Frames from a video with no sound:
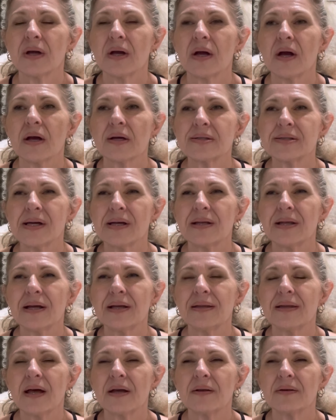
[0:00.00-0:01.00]
because I like
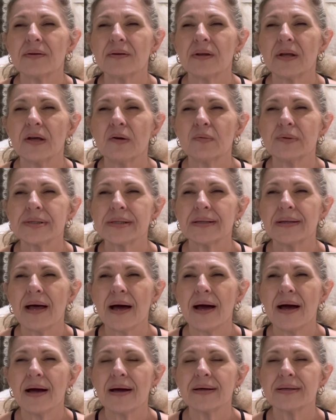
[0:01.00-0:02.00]
that it was
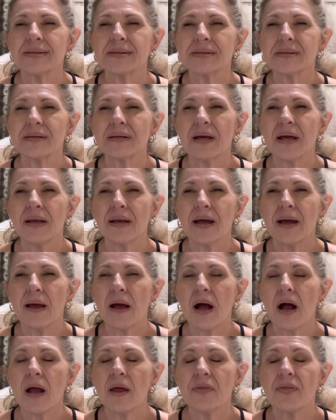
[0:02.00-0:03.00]
glass, and
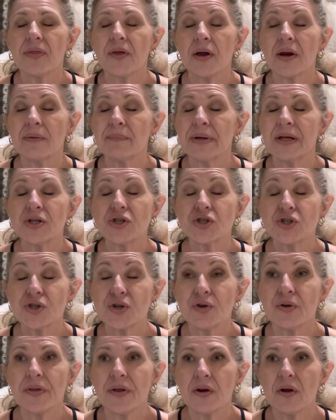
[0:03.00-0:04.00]
I thought I made
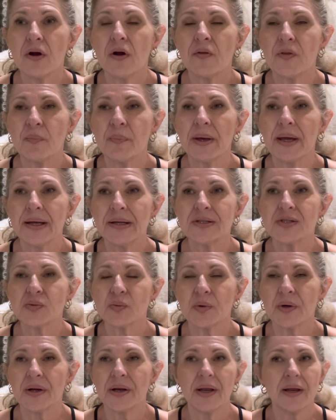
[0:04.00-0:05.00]
sure that all the panes
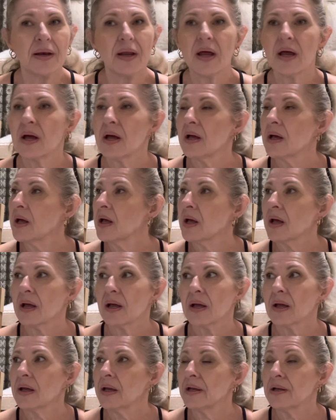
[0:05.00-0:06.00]
were in it.
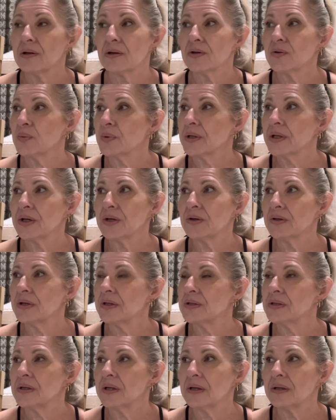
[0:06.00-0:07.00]
It looked really good
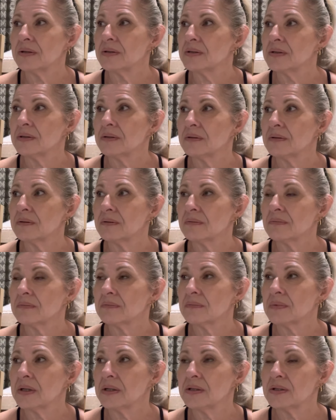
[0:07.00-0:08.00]

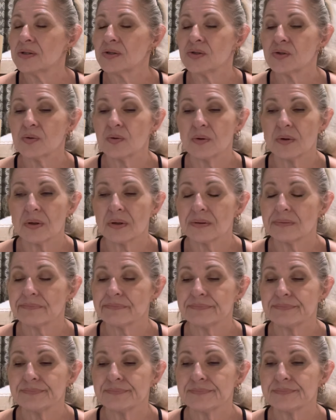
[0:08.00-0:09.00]
in the store.
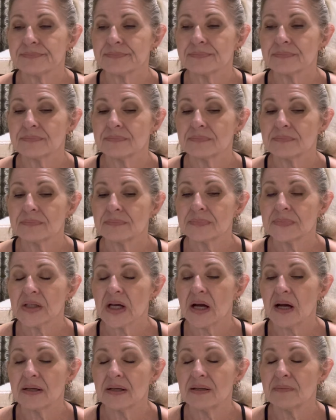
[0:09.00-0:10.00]

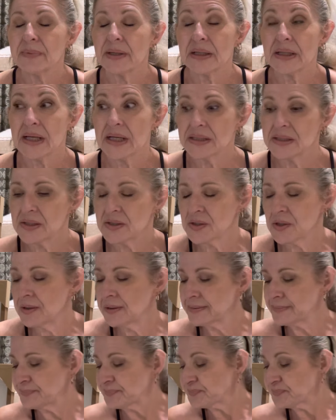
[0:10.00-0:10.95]
I didn't have my glasses on.